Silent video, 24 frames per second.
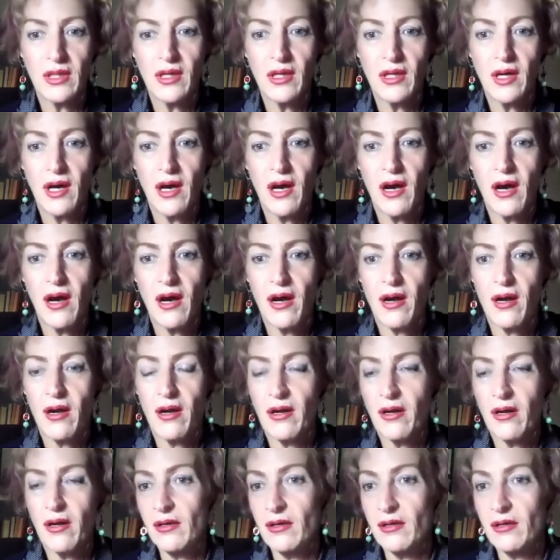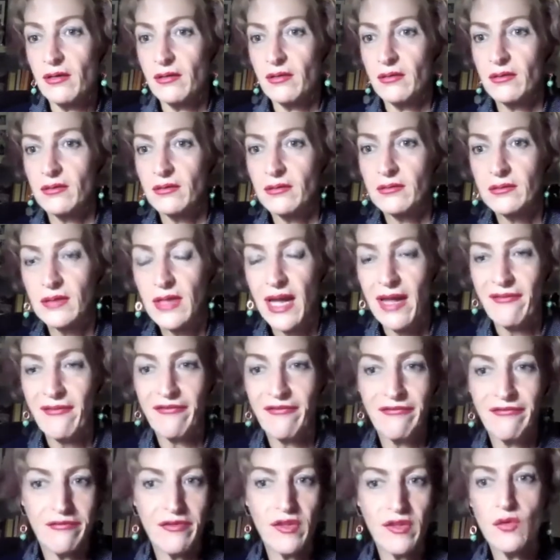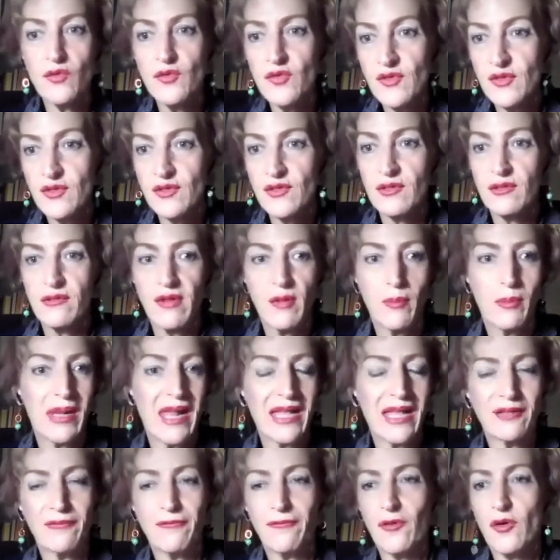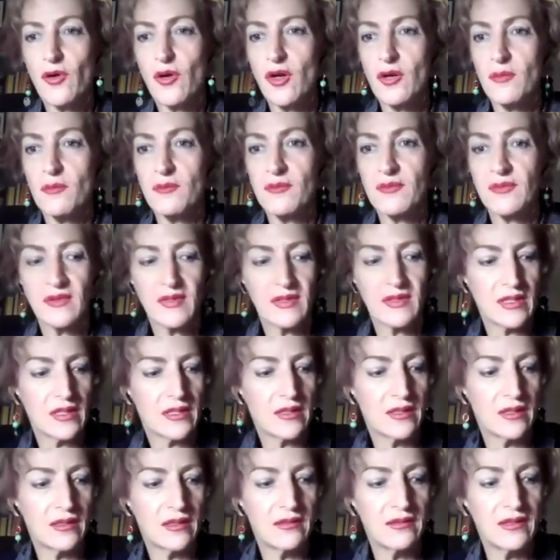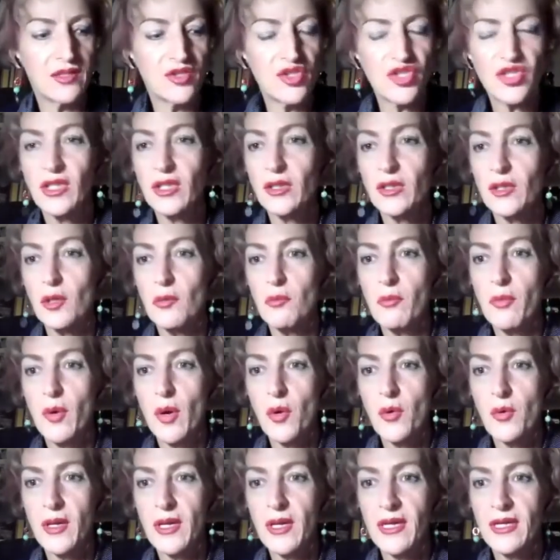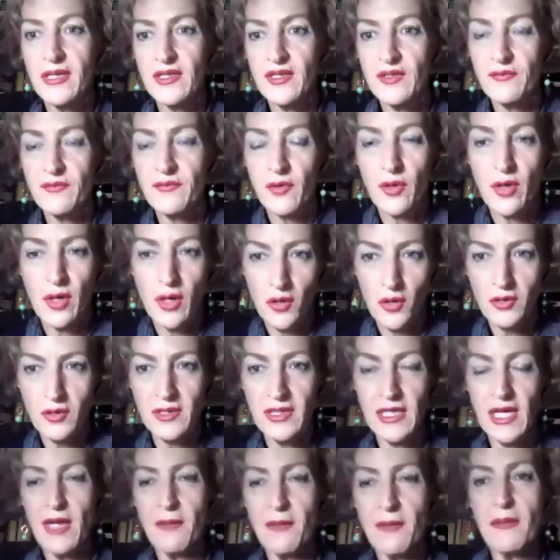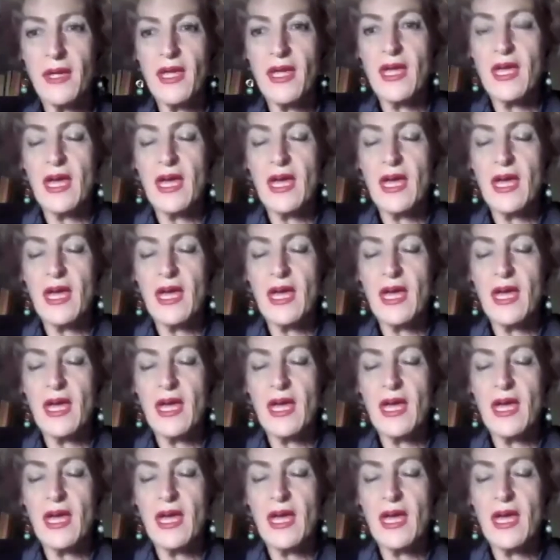have used the platforms, the digital components for a long time,